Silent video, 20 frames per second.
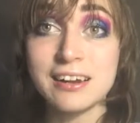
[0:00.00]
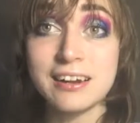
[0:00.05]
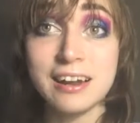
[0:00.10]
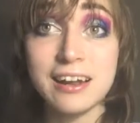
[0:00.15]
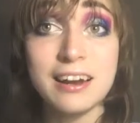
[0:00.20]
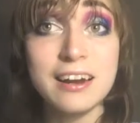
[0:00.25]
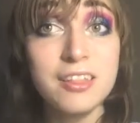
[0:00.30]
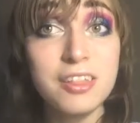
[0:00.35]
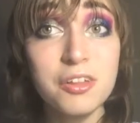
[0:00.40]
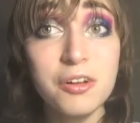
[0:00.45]
that
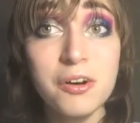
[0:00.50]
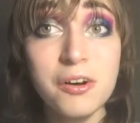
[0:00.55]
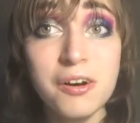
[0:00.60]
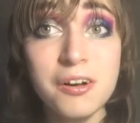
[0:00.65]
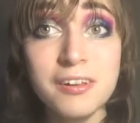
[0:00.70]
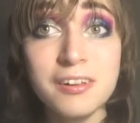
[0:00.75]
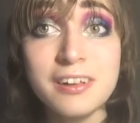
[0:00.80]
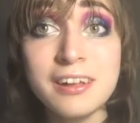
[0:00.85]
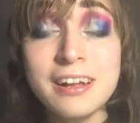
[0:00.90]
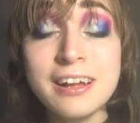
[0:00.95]
is all.
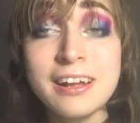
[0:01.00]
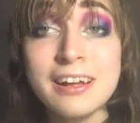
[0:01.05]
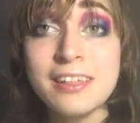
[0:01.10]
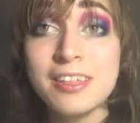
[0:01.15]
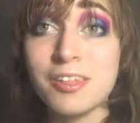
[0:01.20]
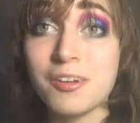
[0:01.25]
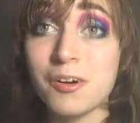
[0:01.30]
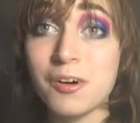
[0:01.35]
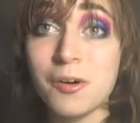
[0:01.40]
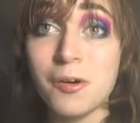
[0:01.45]

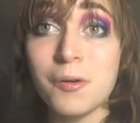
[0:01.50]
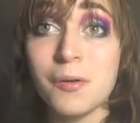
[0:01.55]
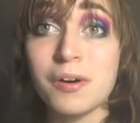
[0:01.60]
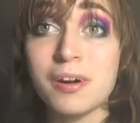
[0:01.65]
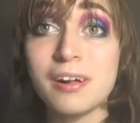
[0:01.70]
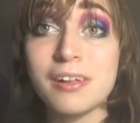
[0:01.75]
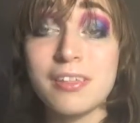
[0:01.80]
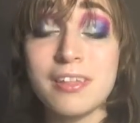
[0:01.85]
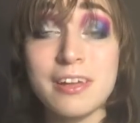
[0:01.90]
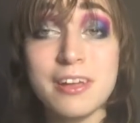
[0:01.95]
So
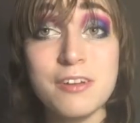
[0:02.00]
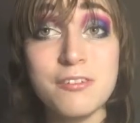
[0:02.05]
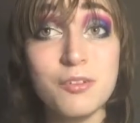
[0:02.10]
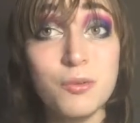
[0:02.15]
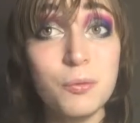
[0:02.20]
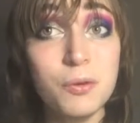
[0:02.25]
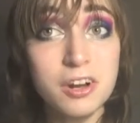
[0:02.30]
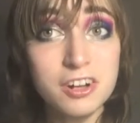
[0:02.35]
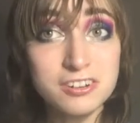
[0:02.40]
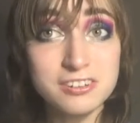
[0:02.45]
thank you for
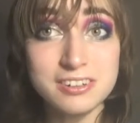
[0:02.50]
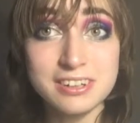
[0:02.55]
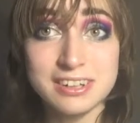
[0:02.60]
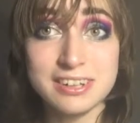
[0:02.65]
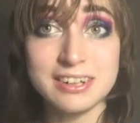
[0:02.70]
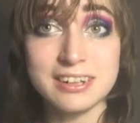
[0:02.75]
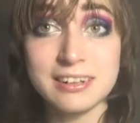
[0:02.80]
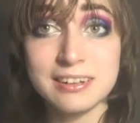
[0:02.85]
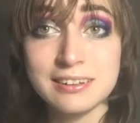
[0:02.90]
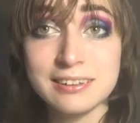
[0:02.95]

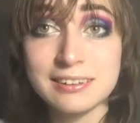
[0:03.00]
watching.